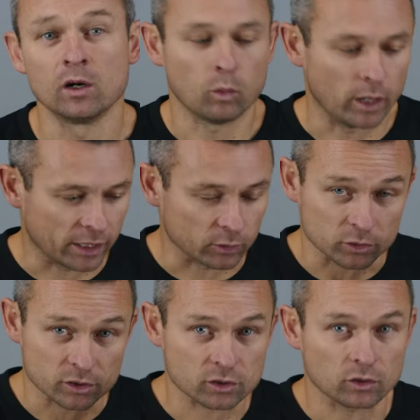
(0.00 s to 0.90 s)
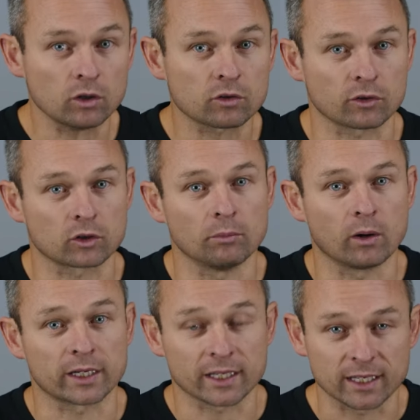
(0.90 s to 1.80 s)
where your stock throttle
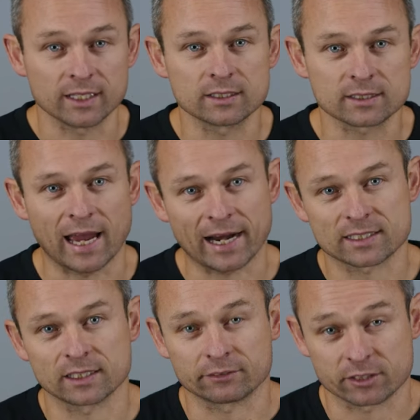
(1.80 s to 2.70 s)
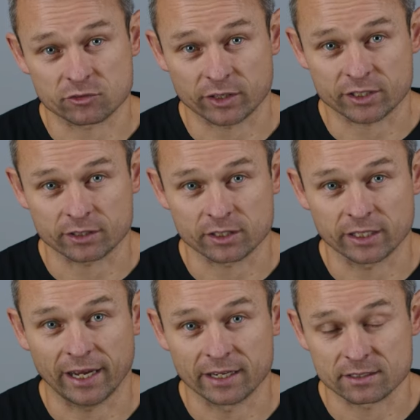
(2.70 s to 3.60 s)
body is actually a restriction to
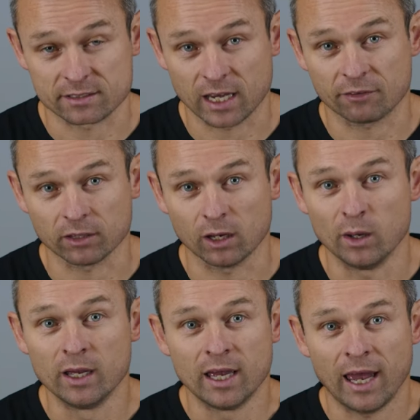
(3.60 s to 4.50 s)
your engine's airflow,